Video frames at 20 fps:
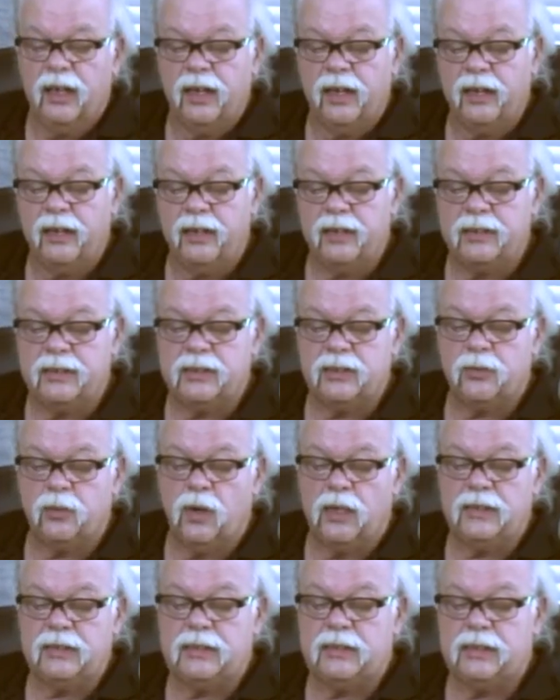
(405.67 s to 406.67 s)
And this is
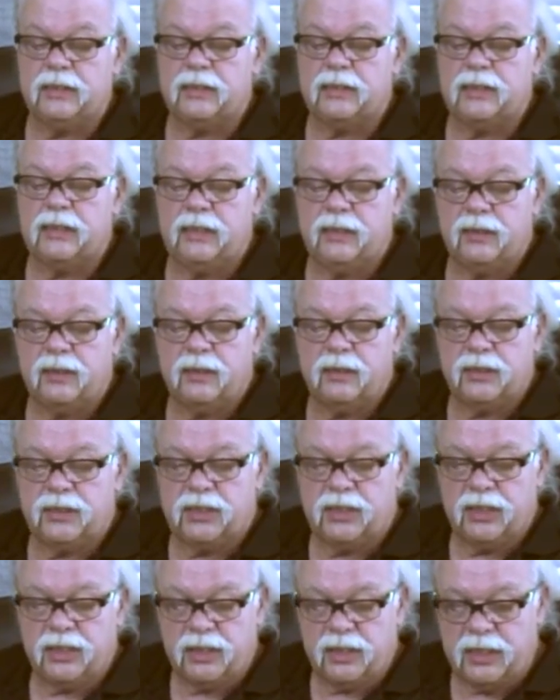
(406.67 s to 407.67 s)
1/16 inch
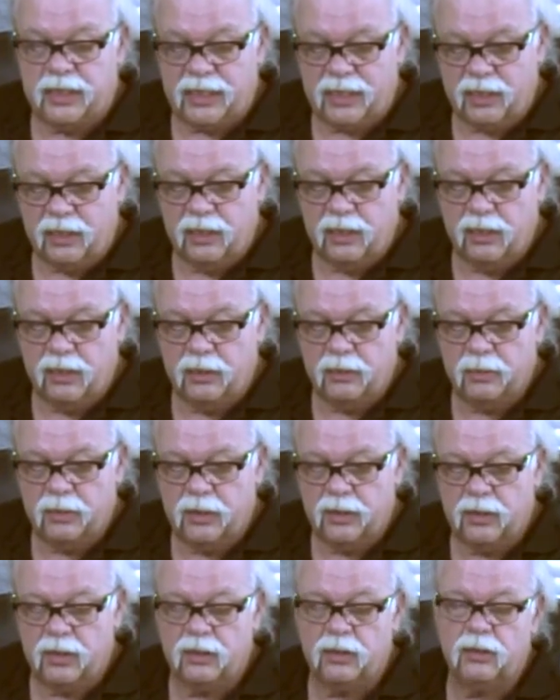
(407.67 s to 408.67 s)
thick
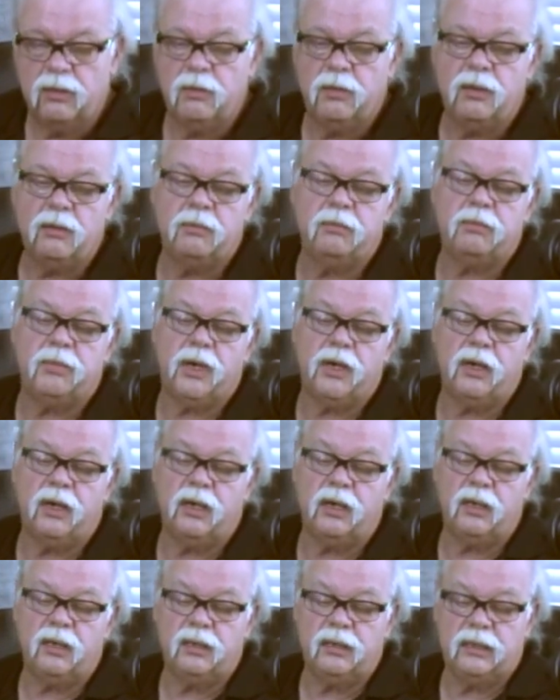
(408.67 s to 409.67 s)
aluminum
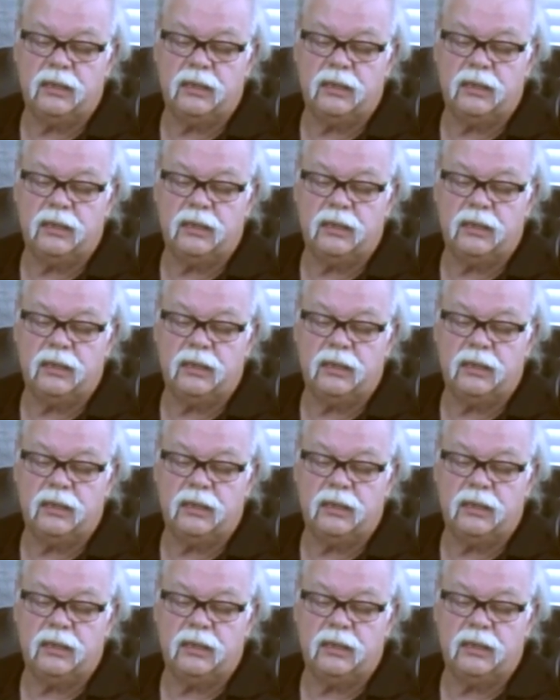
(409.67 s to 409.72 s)
bar.